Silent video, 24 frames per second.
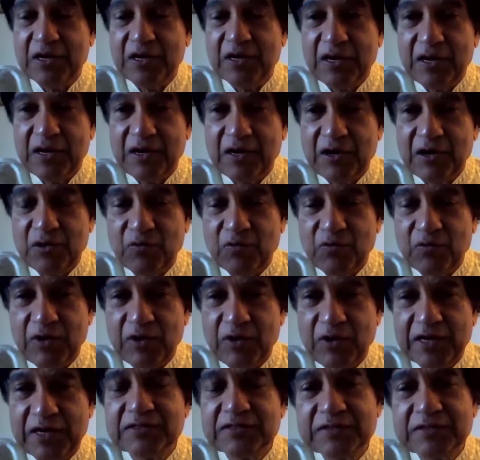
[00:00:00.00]

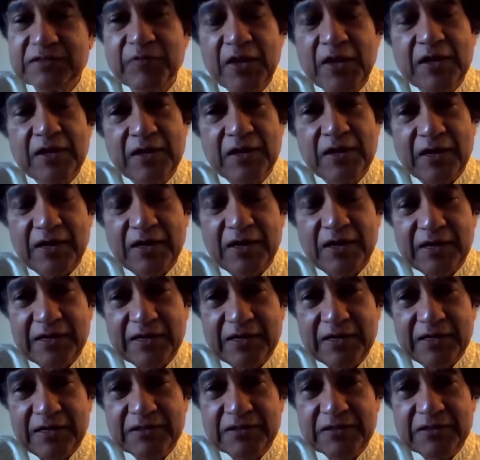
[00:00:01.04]
was,
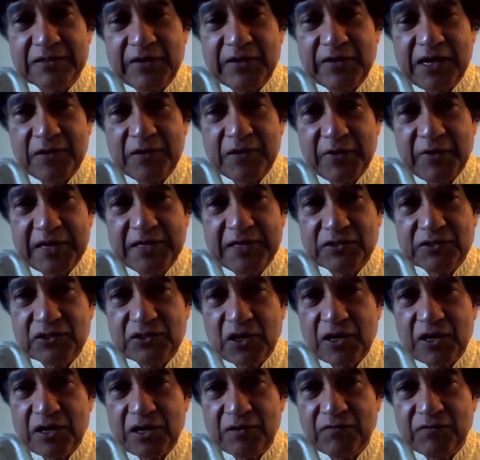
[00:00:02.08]
is really based
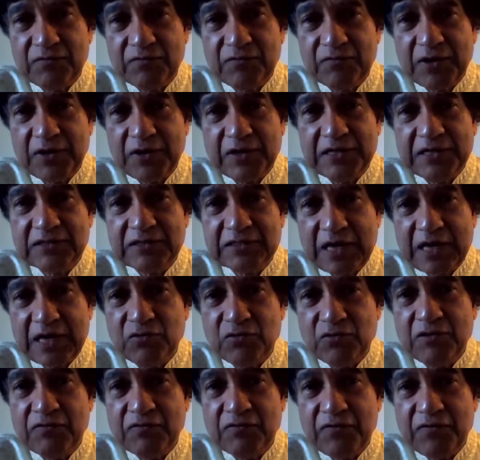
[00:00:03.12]
on very
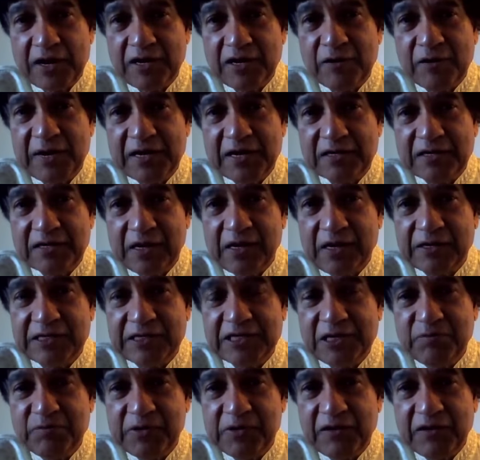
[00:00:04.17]
sound, fundamental,
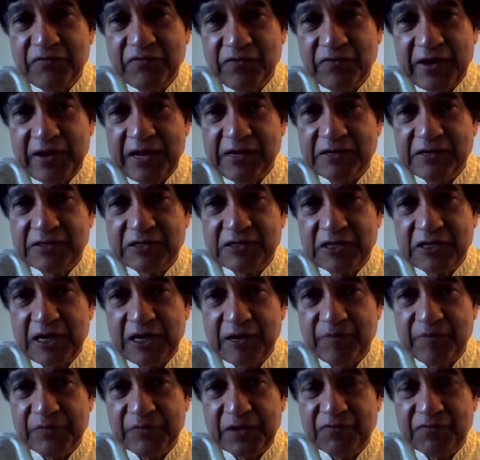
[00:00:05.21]
deeply felt,
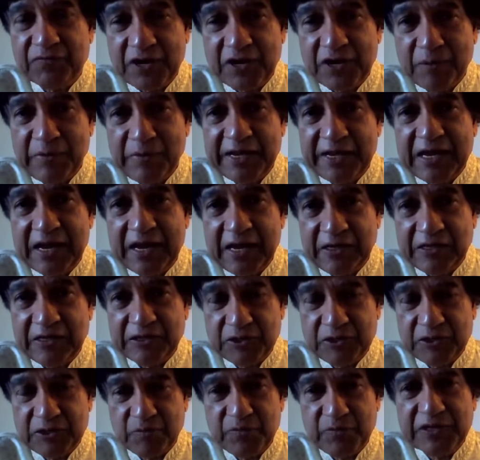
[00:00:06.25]
firmly
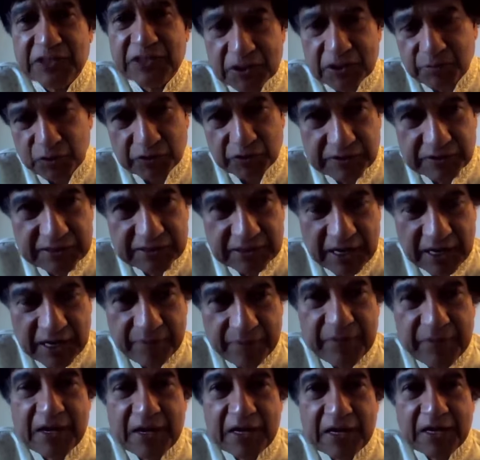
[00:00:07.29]
held principles.
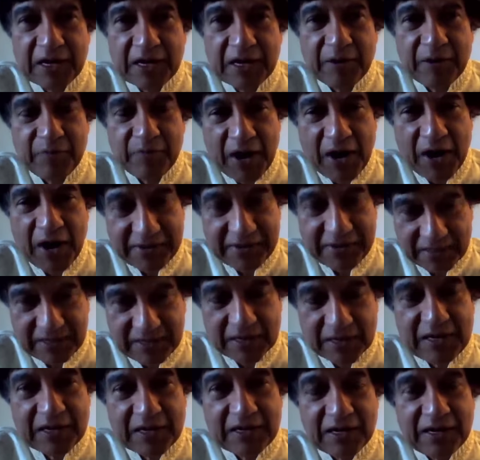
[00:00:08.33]

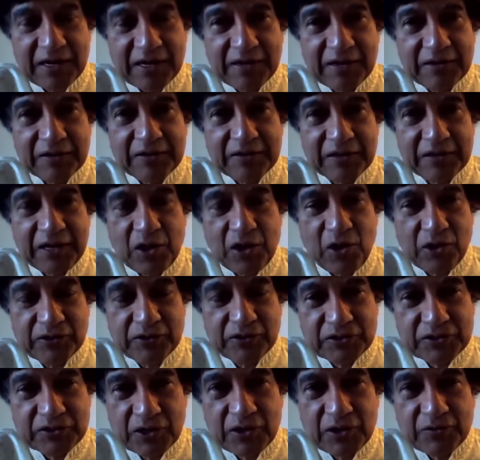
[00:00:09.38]
They
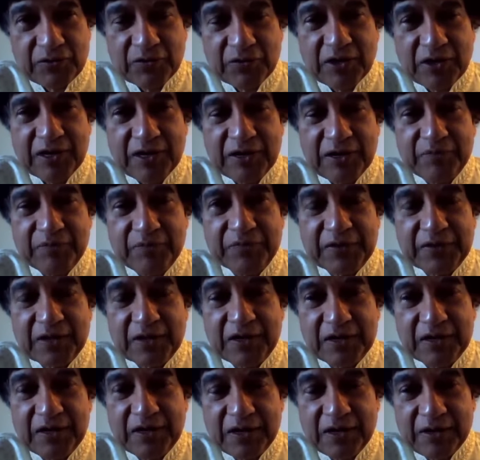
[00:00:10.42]
also
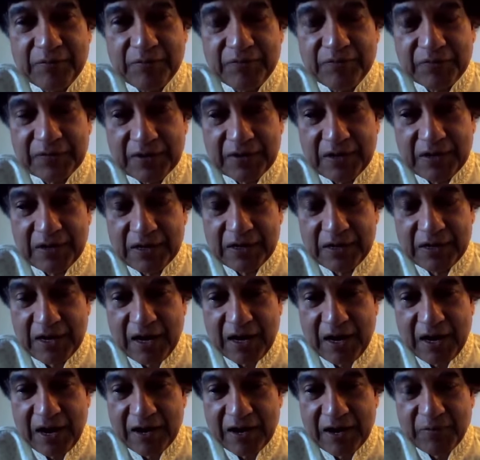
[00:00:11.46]

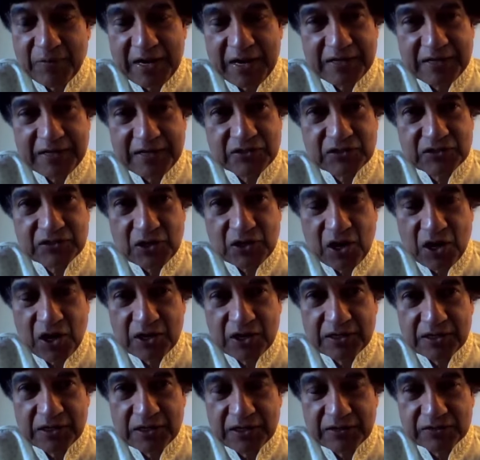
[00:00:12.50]
are based
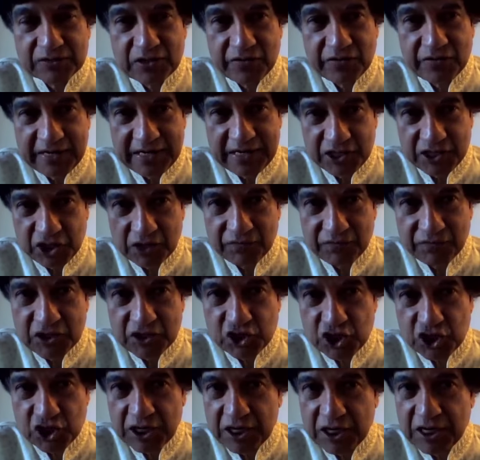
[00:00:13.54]
on strategic
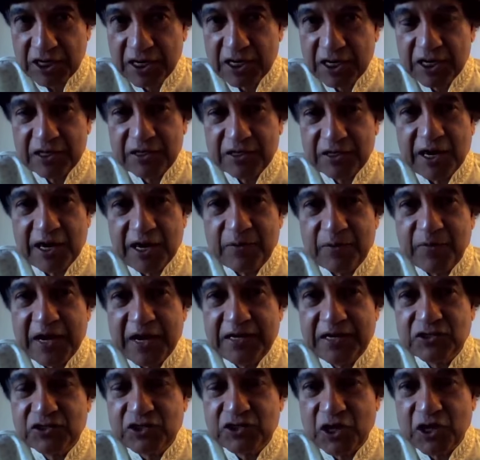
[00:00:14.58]
vision. They are
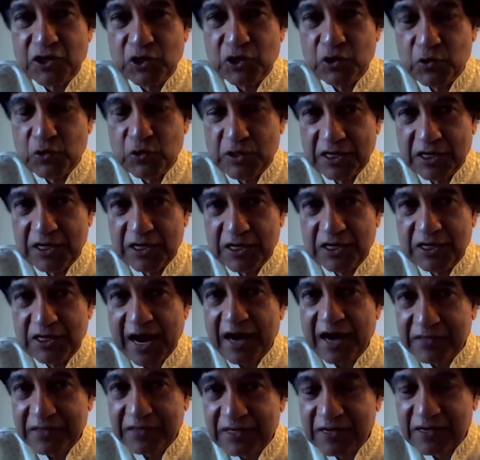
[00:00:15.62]
based on good
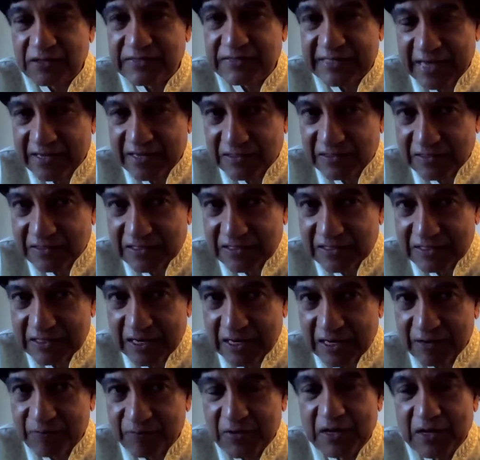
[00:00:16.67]
tactical sense.
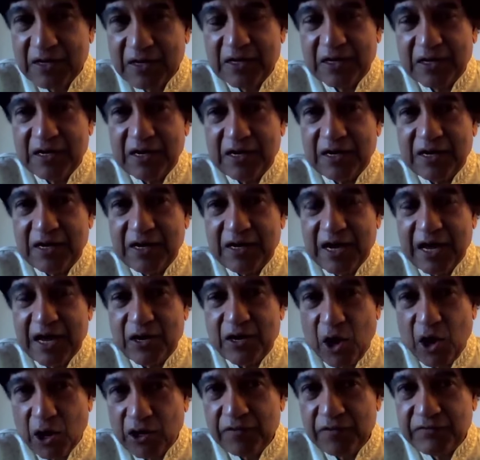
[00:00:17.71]

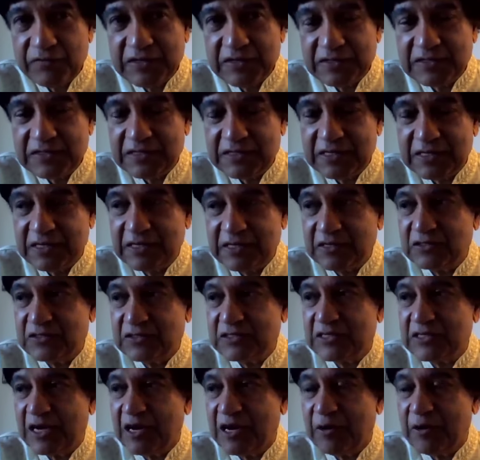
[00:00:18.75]
And all of these
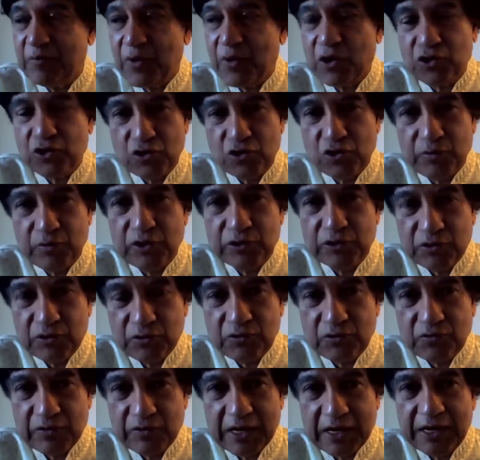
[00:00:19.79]
things
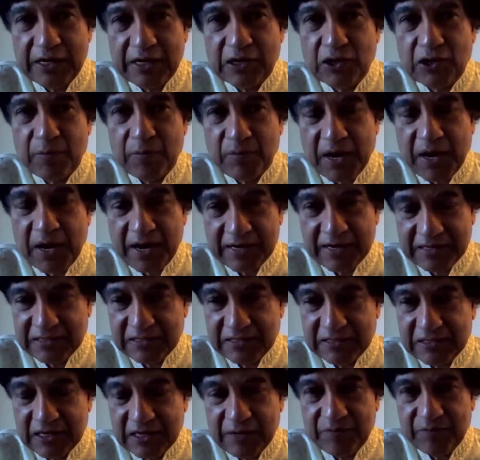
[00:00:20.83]
Bangabandhu really
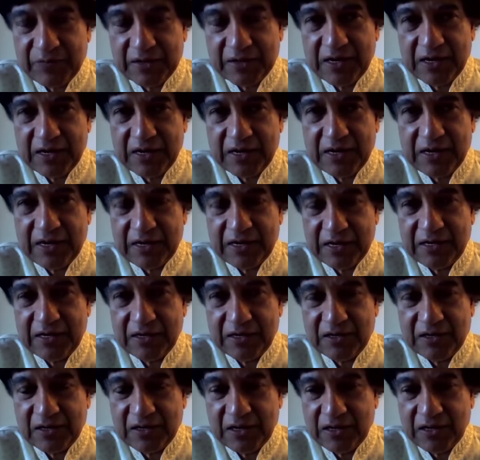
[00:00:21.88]
combined
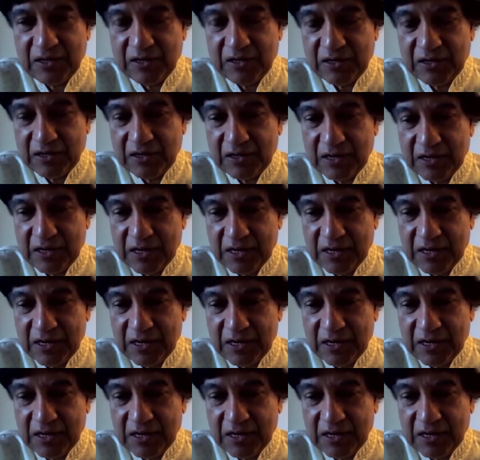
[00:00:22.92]
in